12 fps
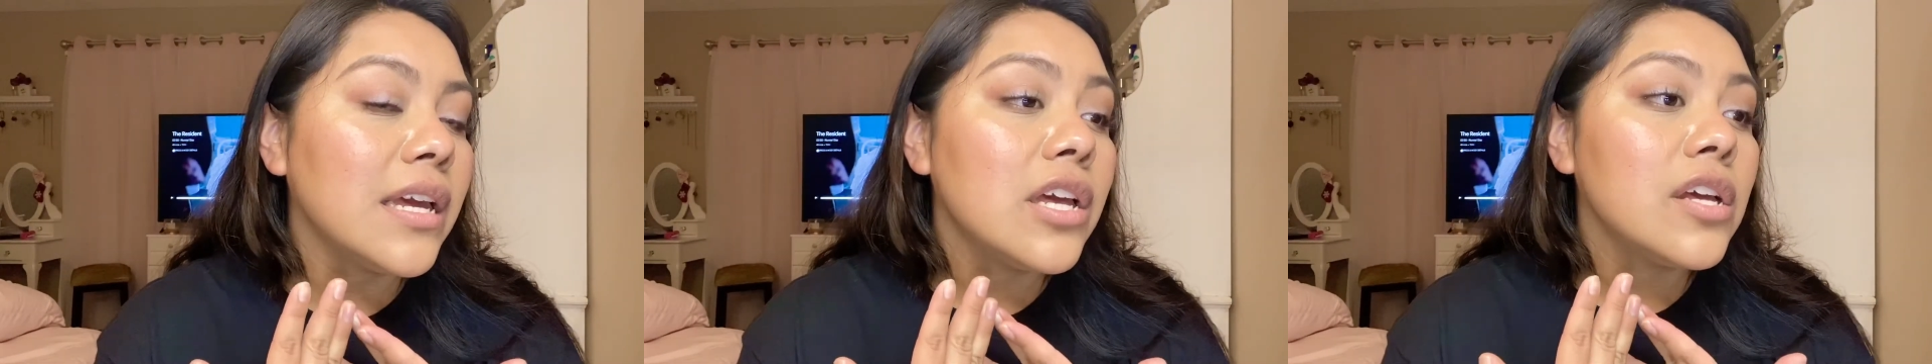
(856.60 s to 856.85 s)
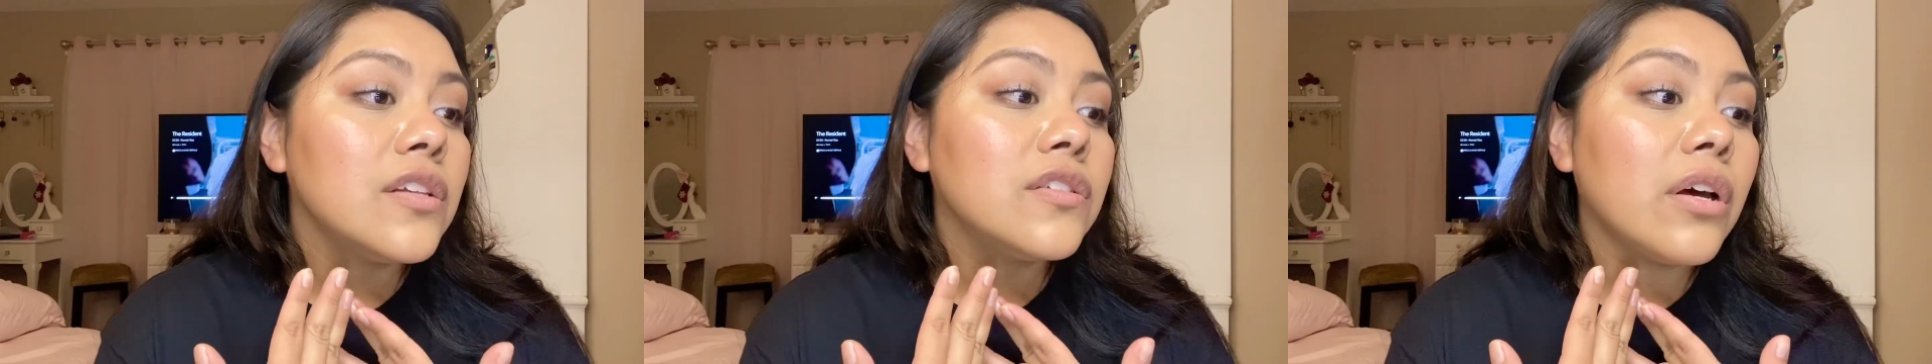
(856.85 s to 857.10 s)

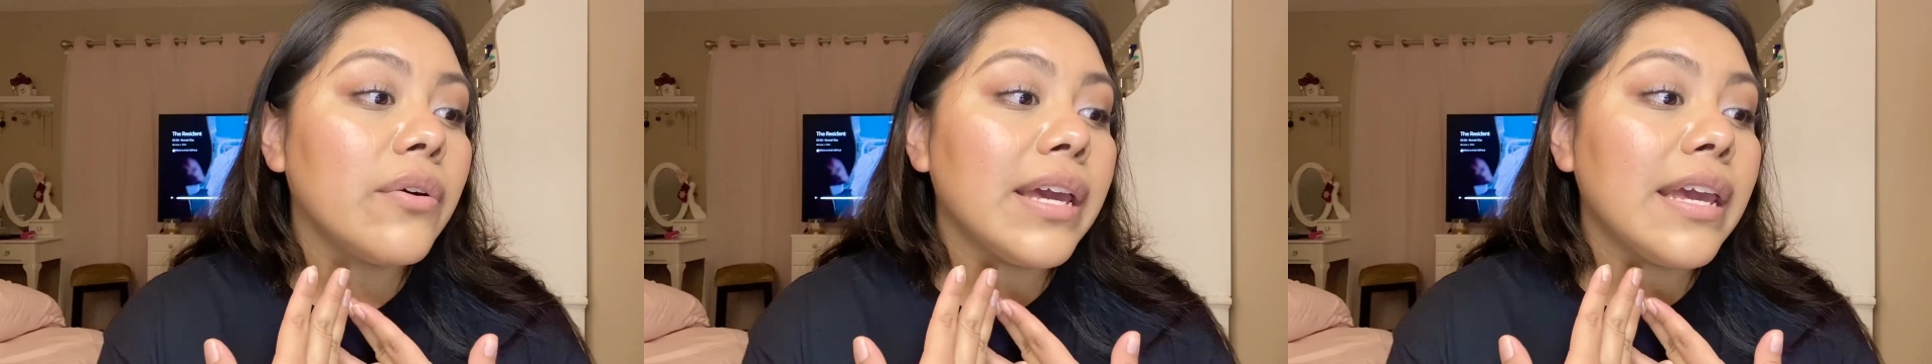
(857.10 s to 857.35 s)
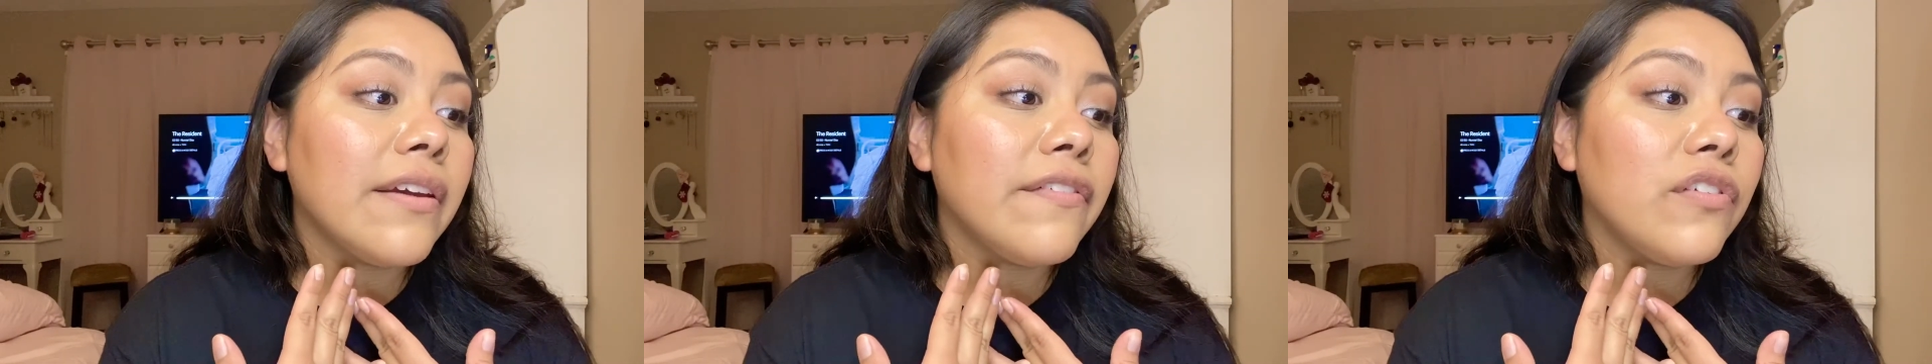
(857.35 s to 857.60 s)
So
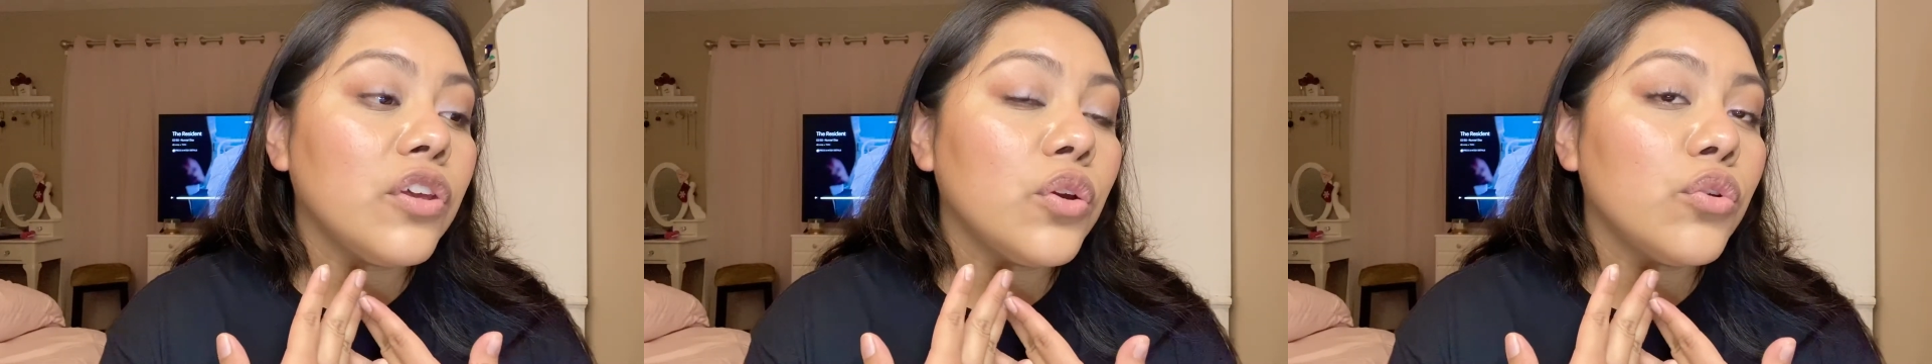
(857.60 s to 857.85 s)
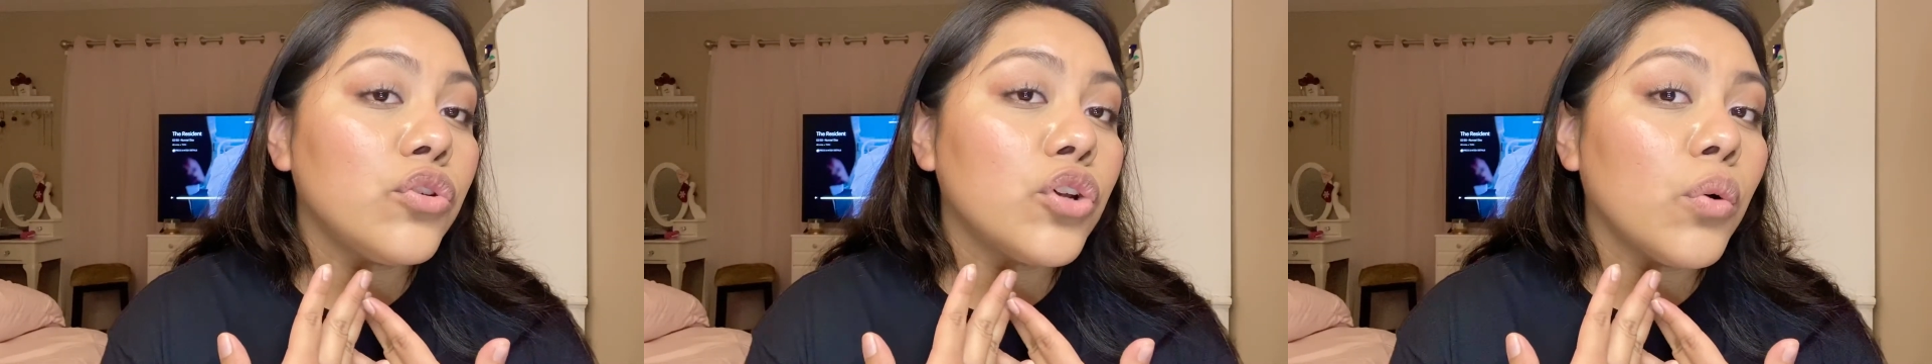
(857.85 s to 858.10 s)
if you
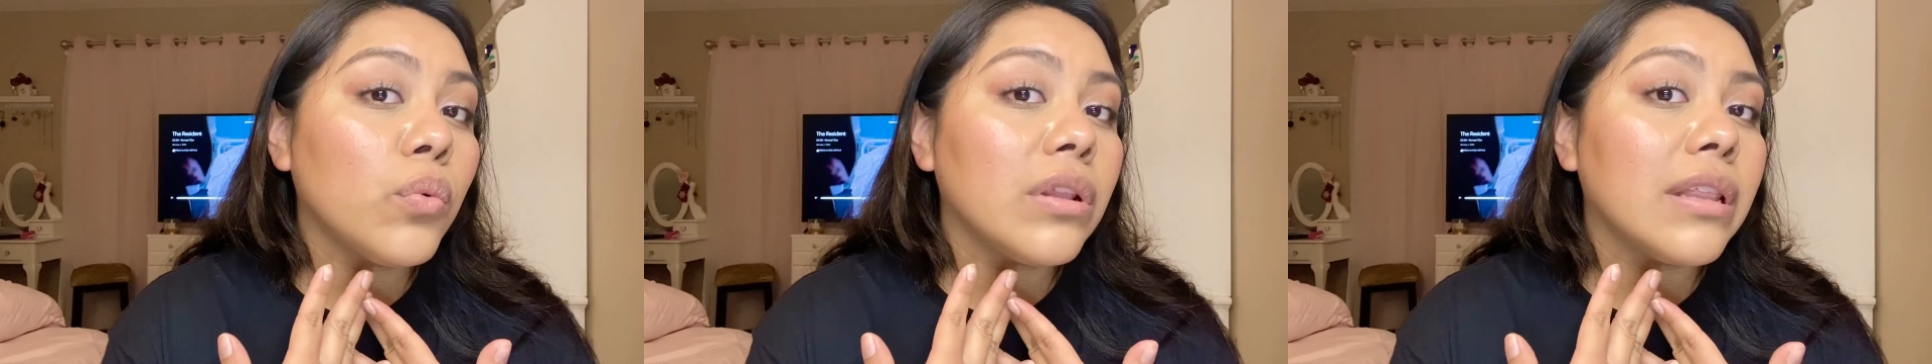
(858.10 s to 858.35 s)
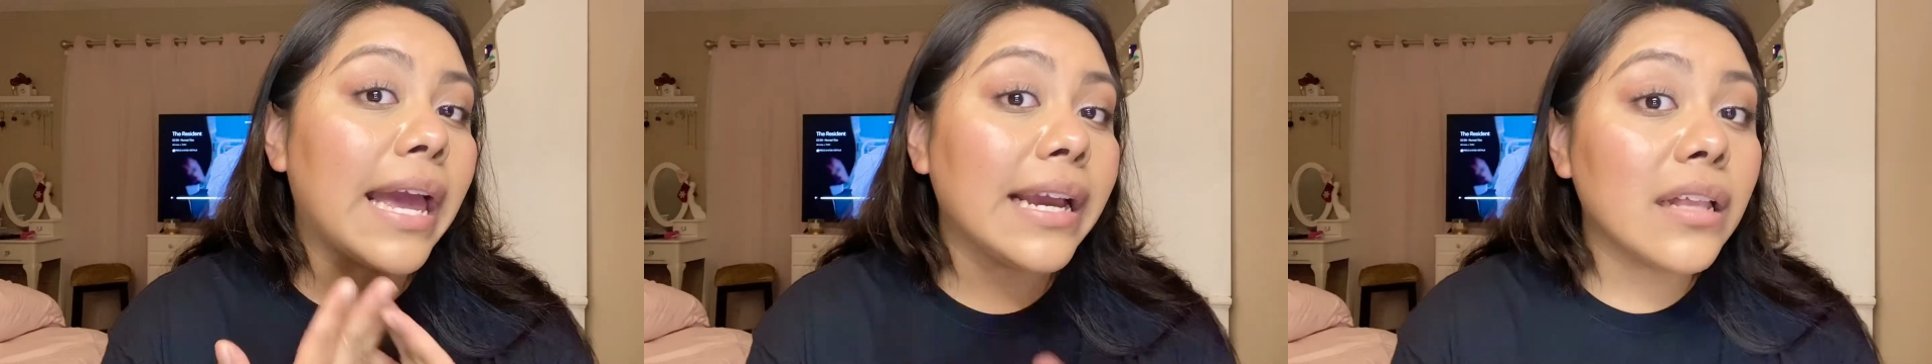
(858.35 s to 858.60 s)
don't
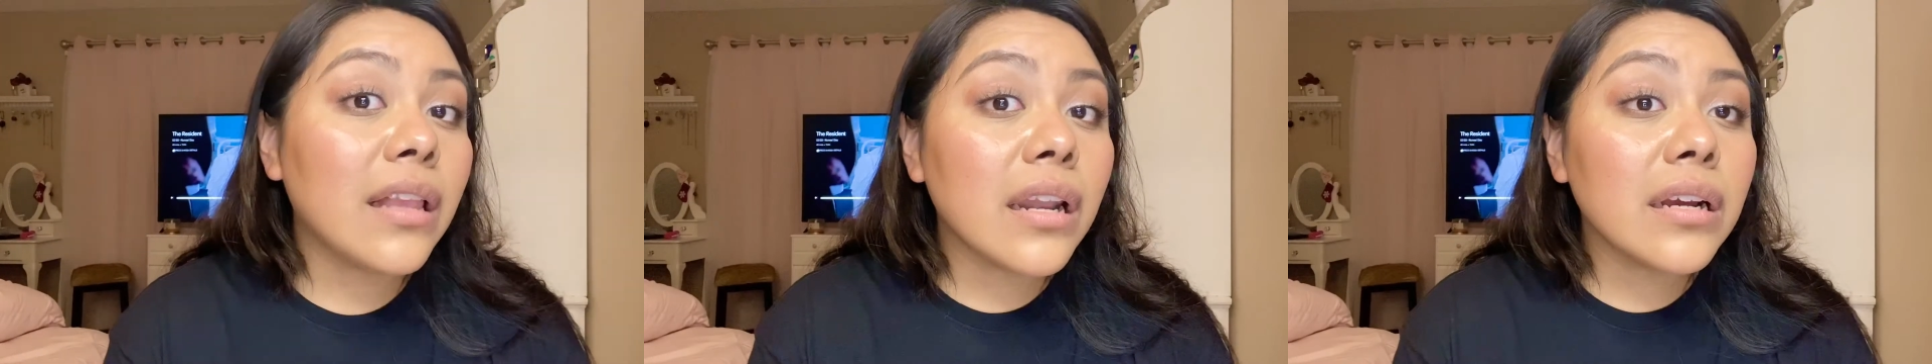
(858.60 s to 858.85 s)
like a lot of